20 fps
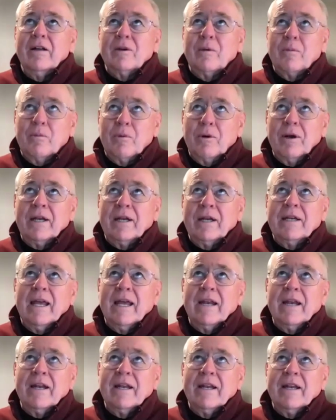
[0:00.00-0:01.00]
to bring
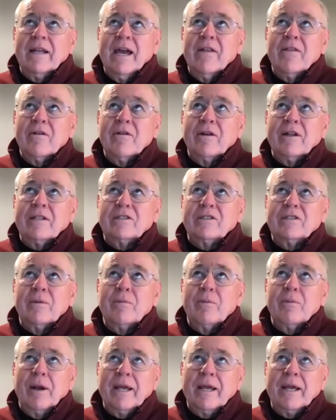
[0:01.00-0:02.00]
data together. It's the
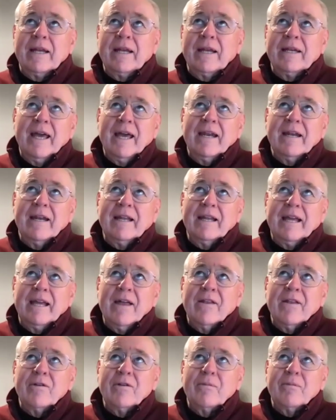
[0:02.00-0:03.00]
bringing data
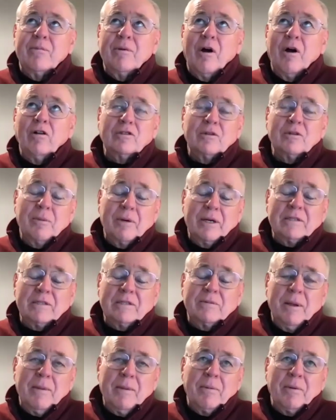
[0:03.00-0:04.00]
together that also brings
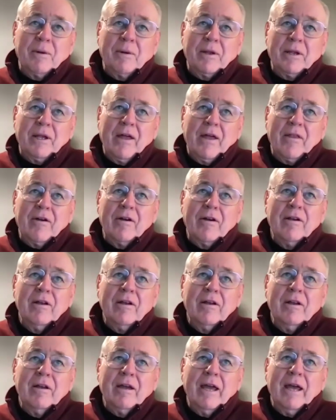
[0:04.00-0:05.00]
people together,
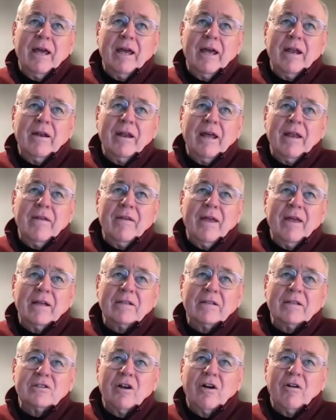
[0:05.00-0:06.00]
and they
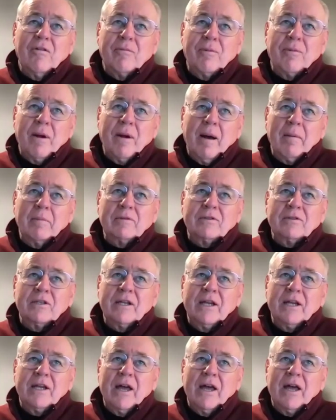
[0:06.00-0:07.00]
can solve problems
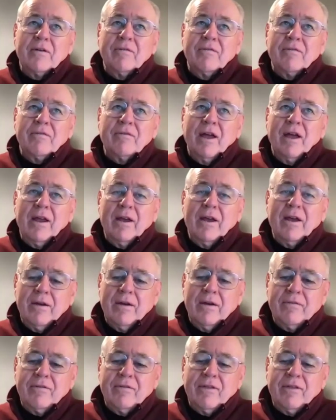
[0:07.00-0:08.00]
together if
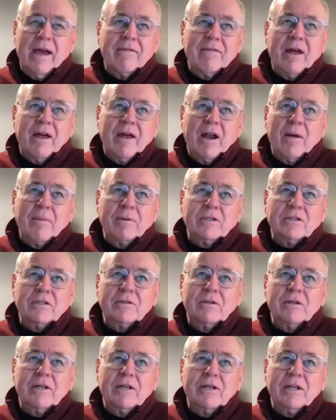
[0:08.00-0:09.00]
they have that
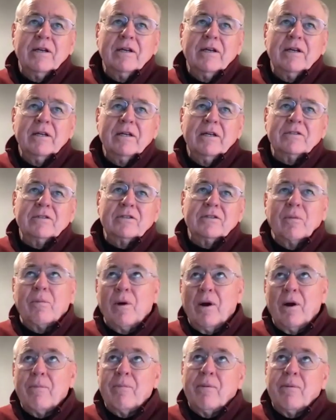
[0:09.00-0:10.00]
opportunity. So
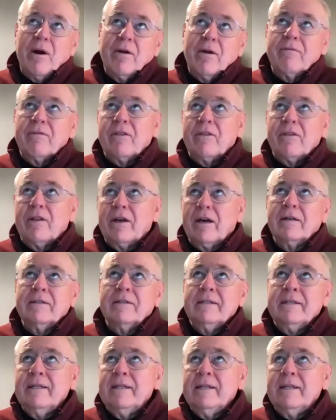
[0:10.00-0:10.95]
part of the